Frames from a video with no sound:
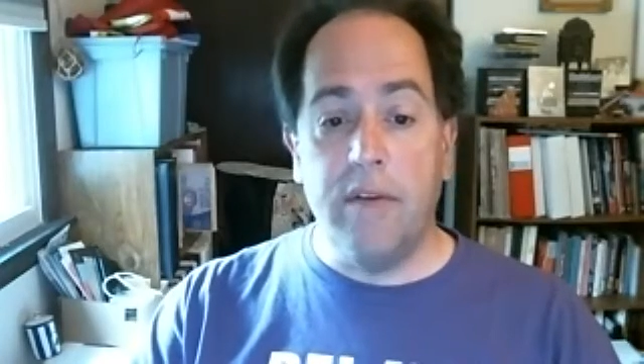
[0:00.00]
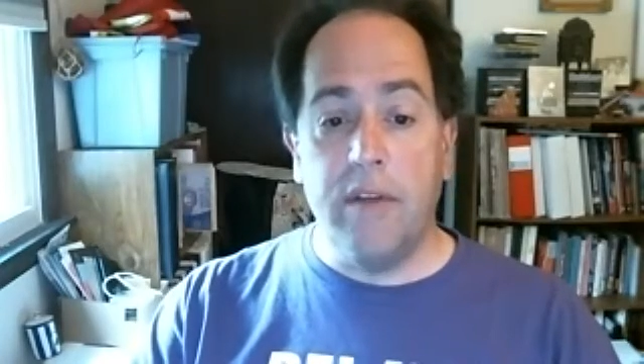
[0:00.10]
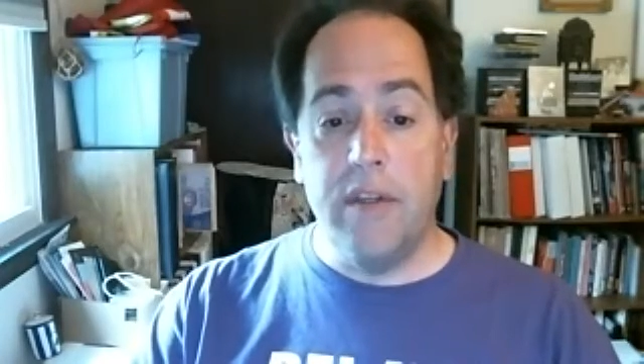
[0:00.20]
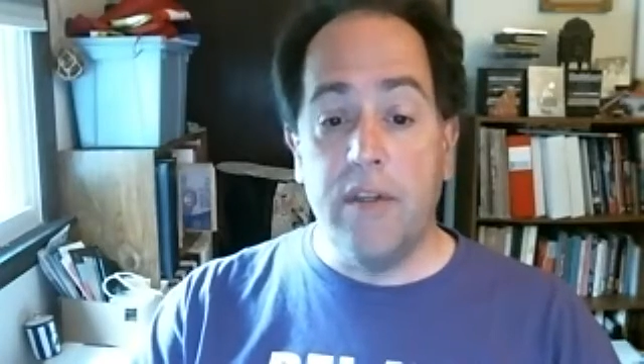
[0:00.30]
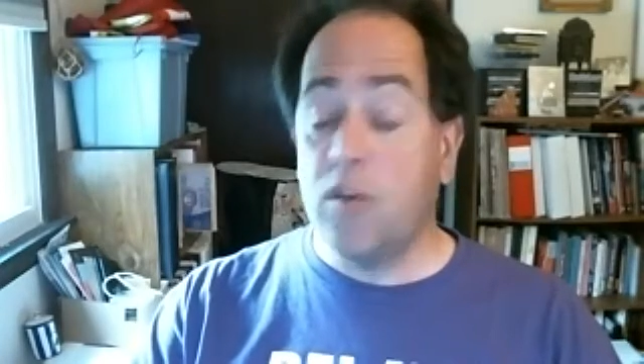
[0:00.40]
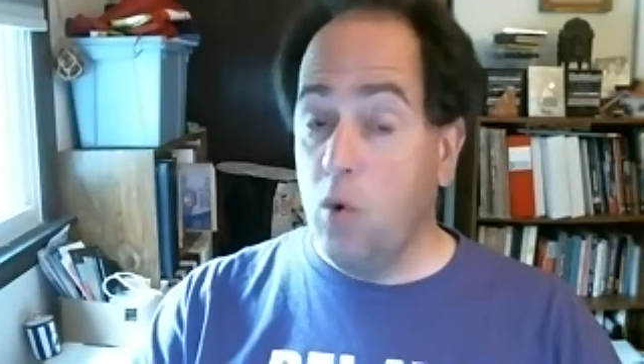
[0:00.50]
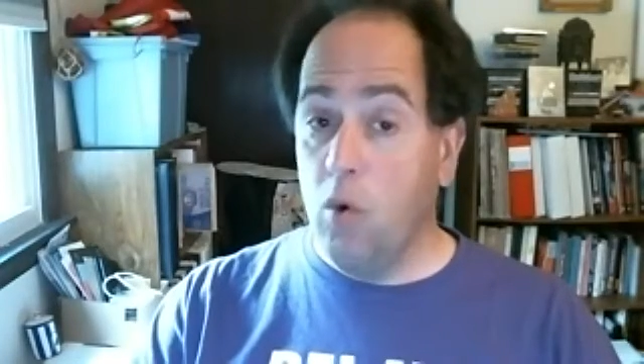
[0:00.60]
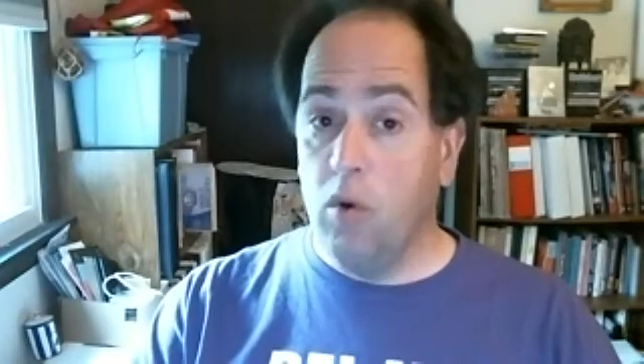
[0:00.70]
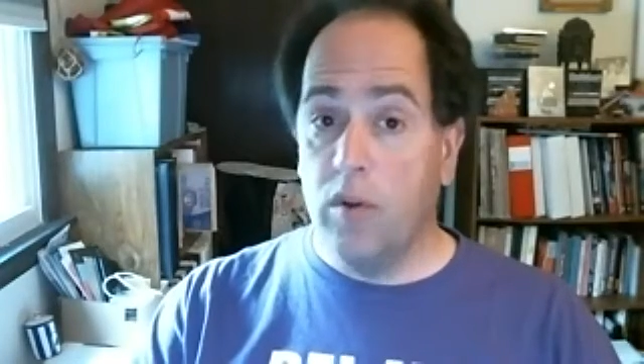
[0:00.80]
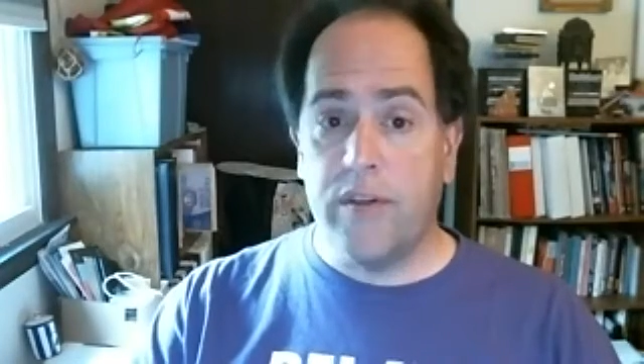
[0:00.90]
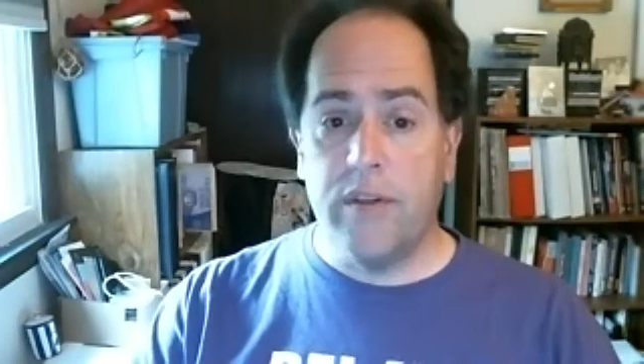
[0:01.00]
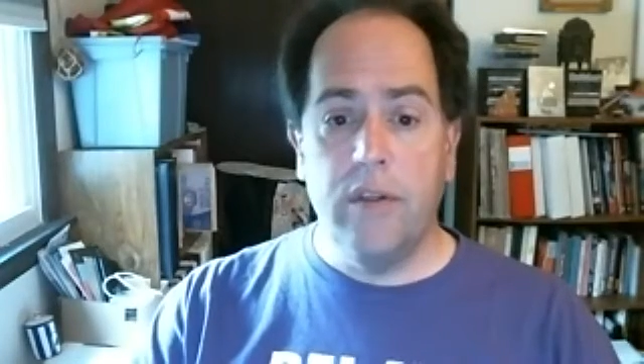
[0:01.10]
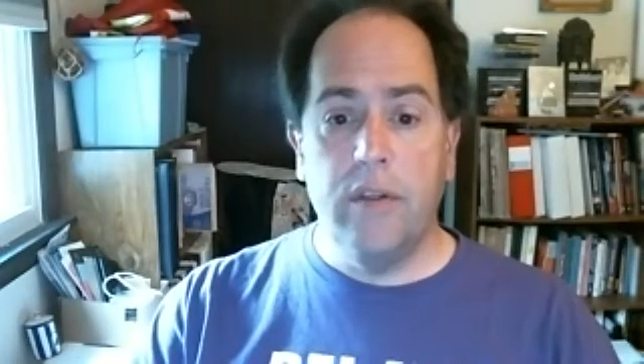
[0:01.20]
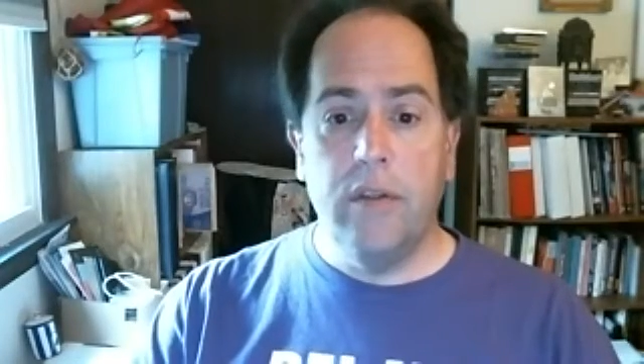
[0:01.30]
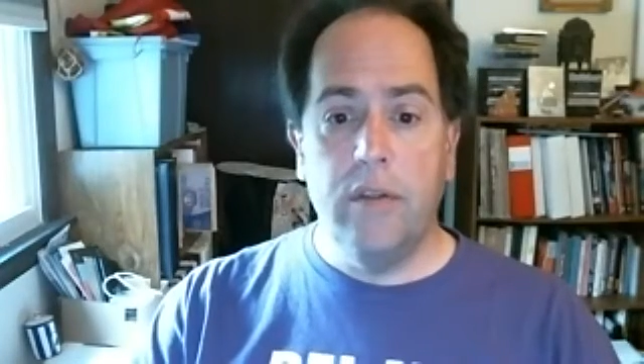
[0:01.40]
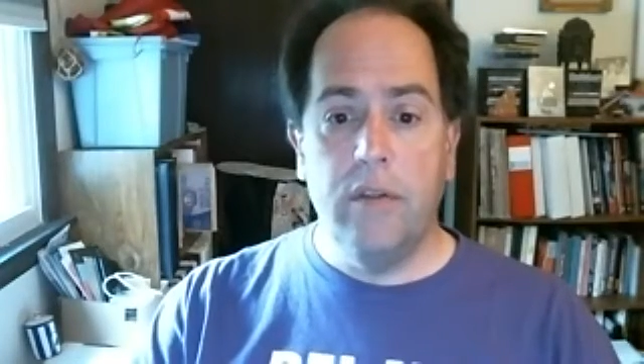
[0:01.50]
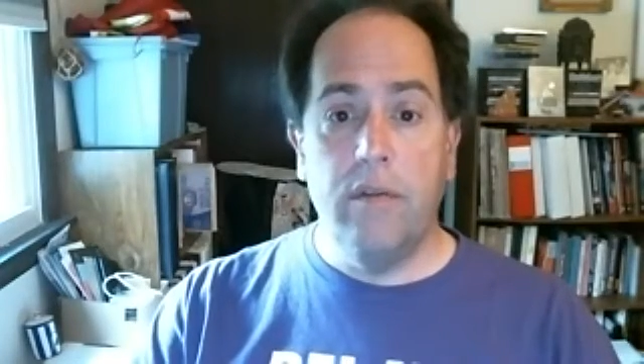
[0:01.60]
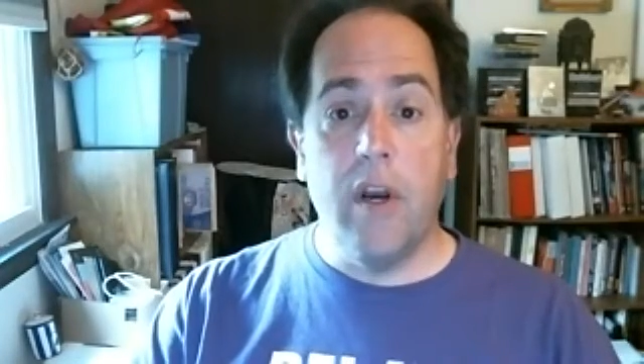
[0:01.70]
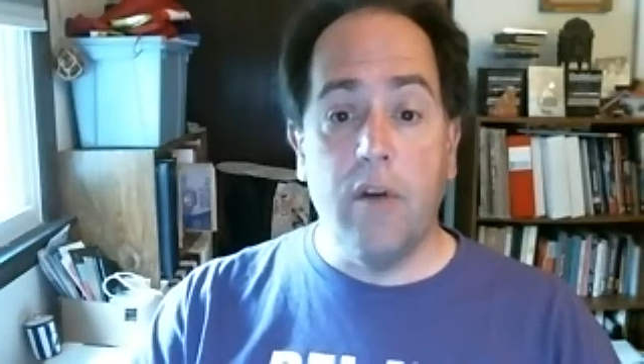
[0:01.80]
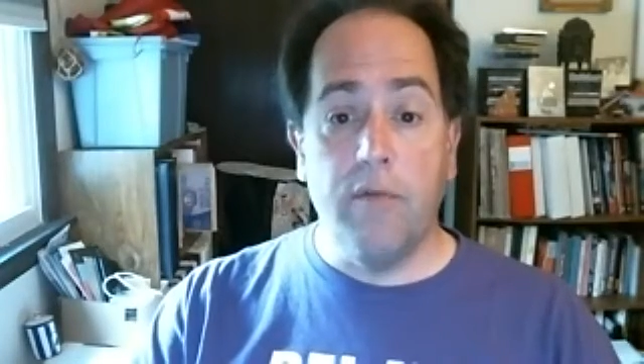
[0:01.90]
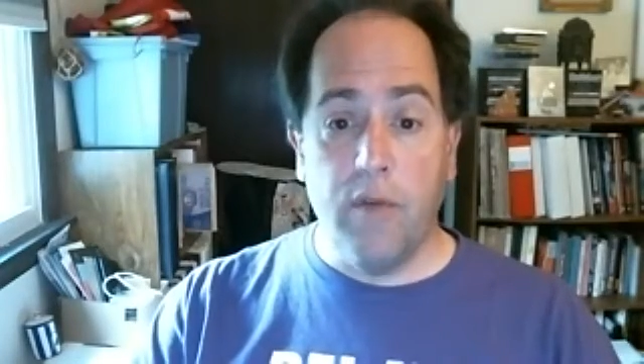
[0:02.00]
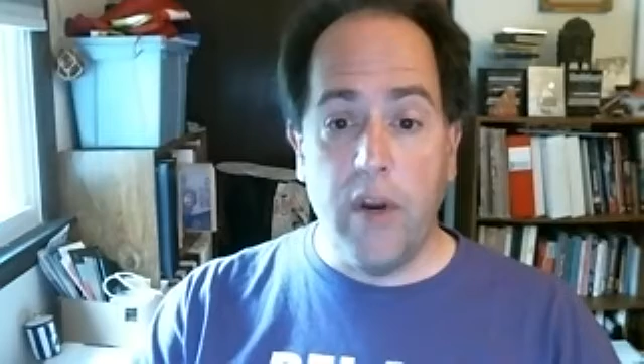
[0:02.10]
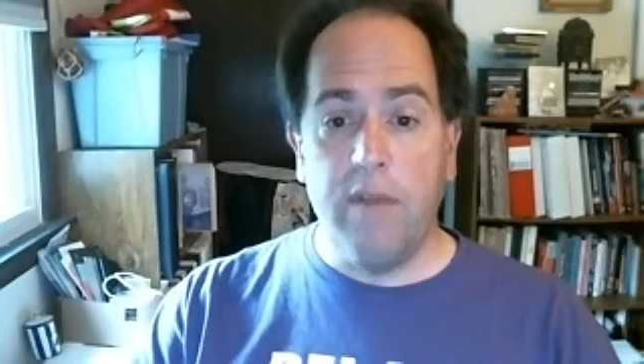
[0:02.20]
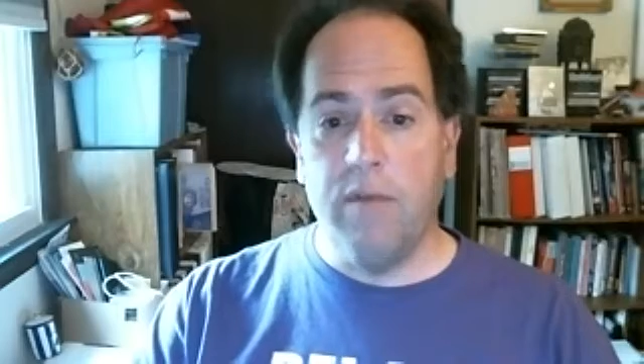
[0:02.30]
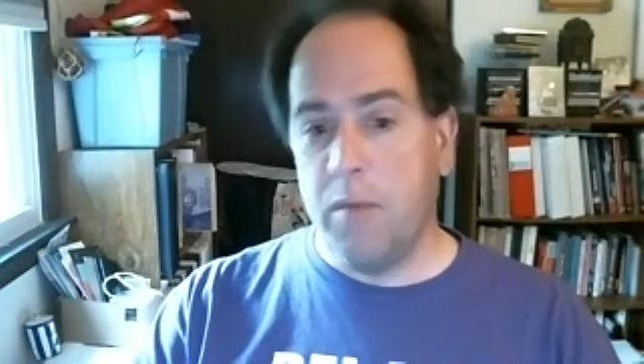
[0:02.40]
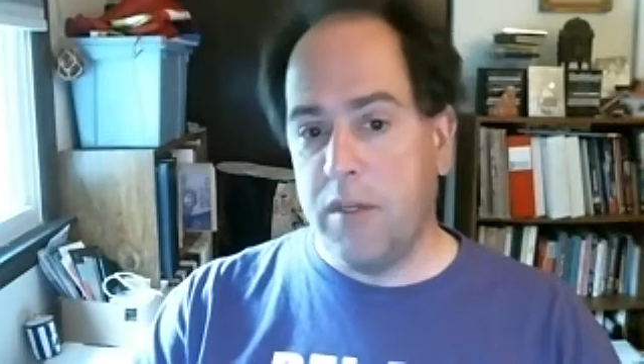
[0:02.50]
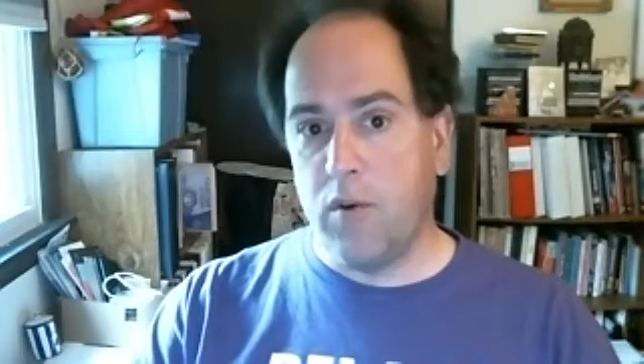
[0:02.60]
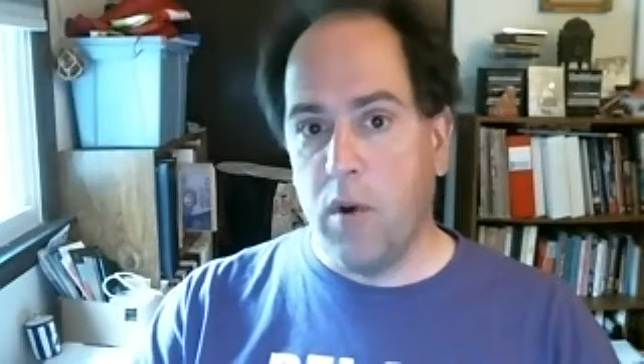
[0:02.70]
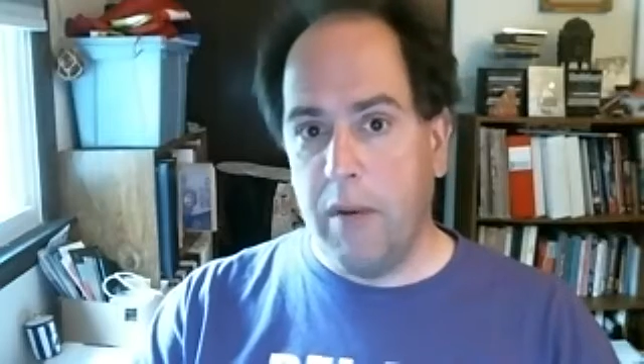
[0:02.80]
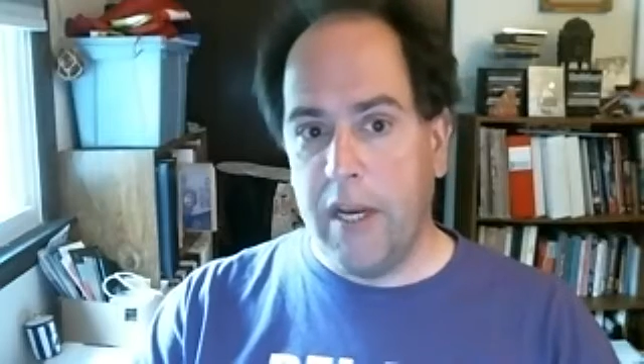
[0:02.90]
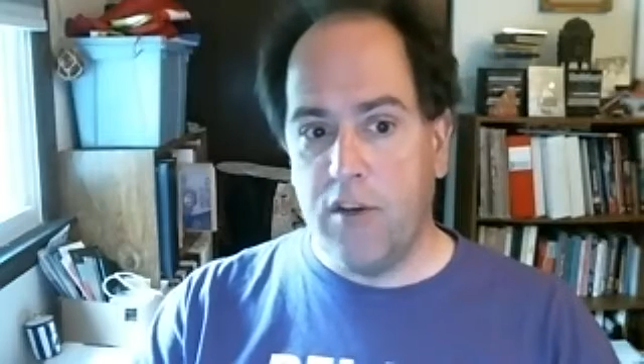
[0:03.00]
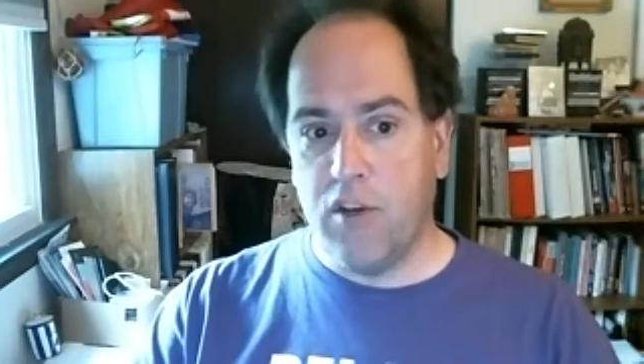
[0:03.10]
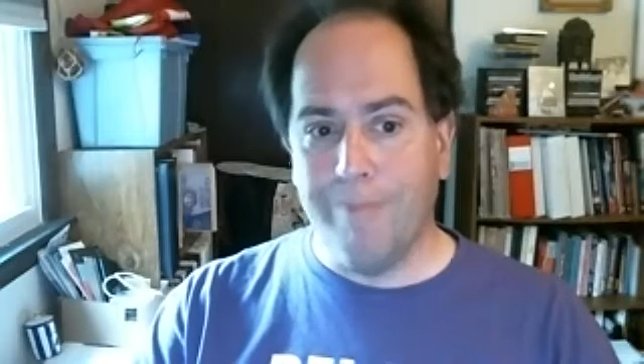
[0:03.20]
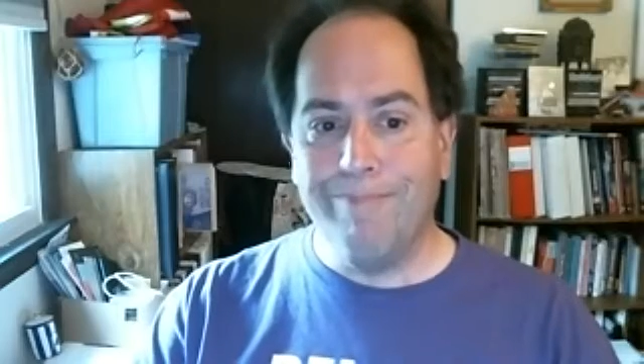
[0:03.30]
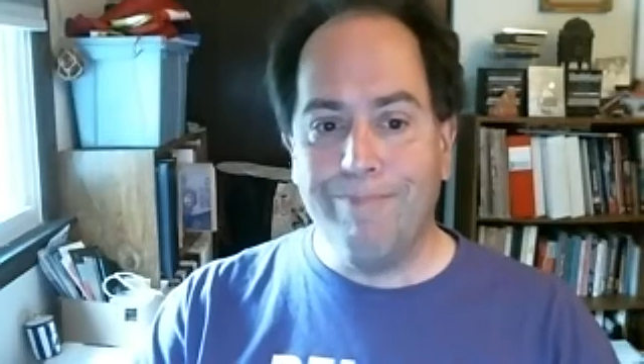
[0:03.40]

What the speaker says: in schools that are free from discrimination."